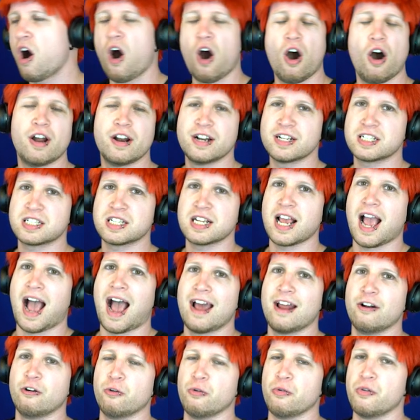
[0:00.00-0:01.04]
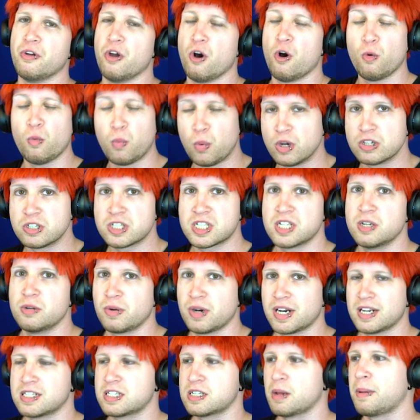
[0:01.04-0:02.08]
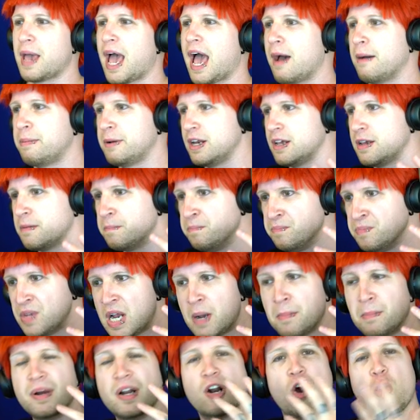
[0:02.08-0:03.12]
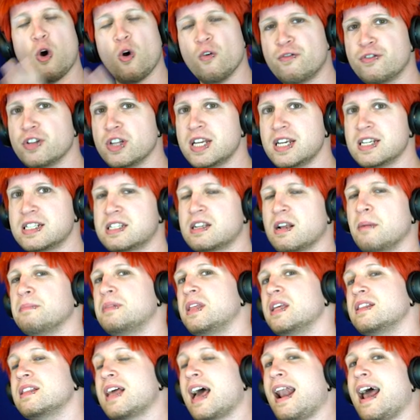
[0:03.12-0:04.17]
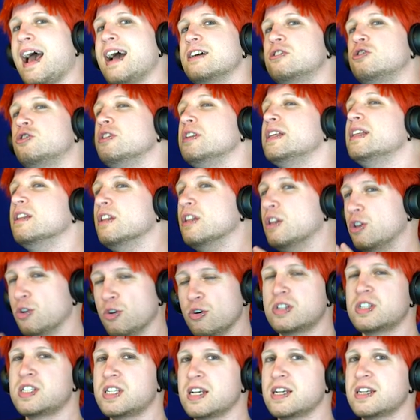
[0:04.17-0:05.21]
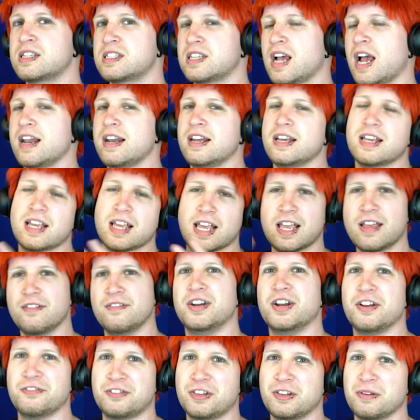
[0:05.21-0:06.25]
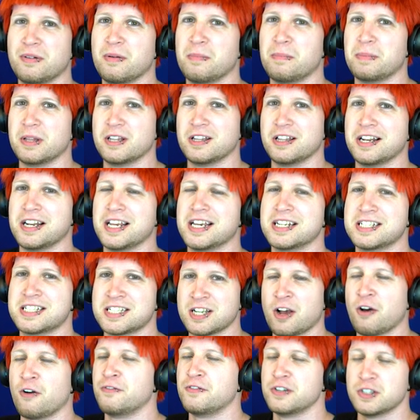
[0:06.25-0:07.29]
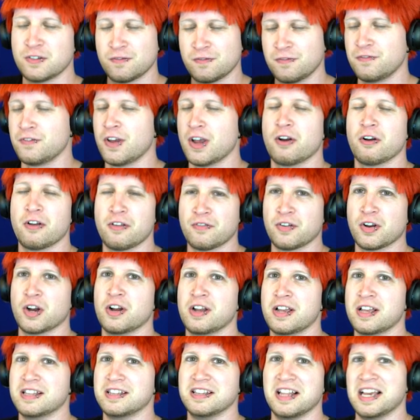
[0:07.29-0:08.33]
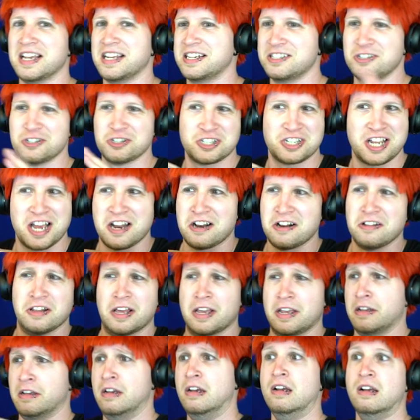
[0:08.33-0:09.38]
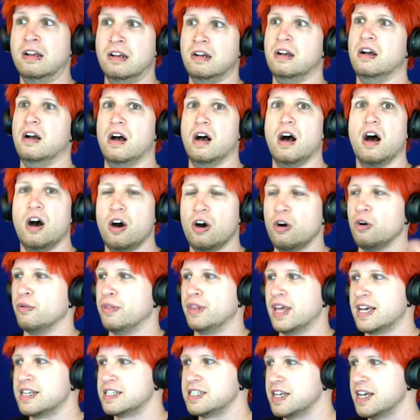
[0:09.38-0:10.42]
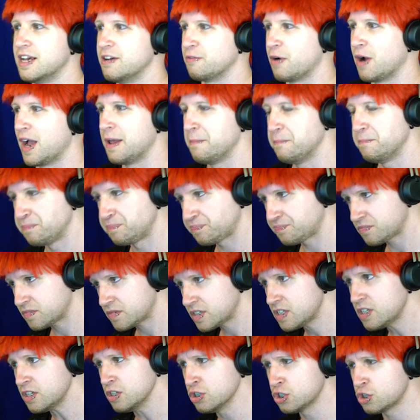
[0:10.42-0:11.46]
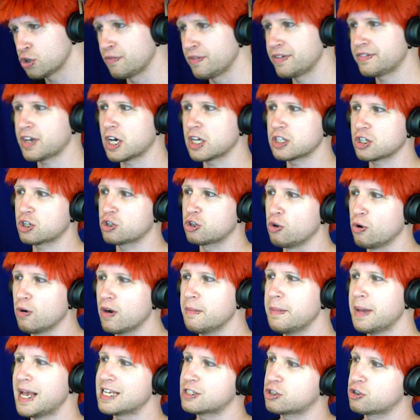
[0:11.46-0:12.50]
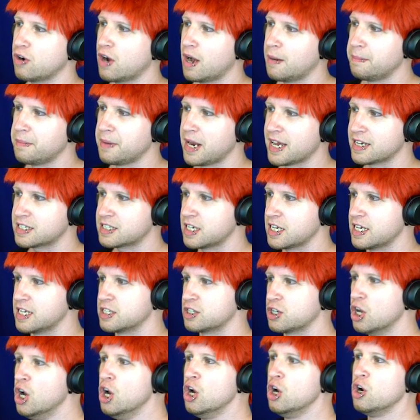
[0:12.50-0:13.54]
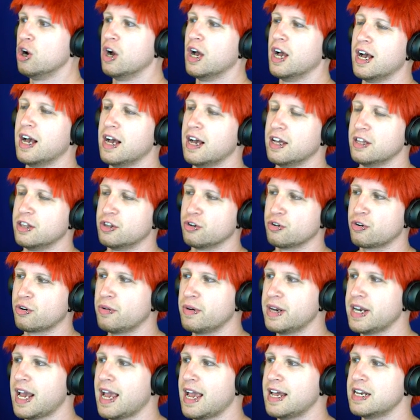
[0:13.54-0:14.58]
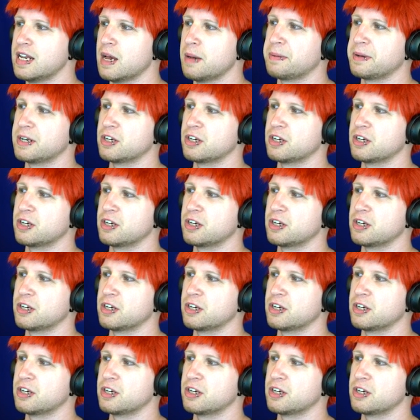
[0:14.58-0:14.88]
Honestly, I don't know. We'll see what ends up happening, but hopefully it's something that actually looks exciting, even if the ability itself is very, very like just kind of like, oh, that's it, right? So we've got the Chloromancer up next is uh, they're going to end up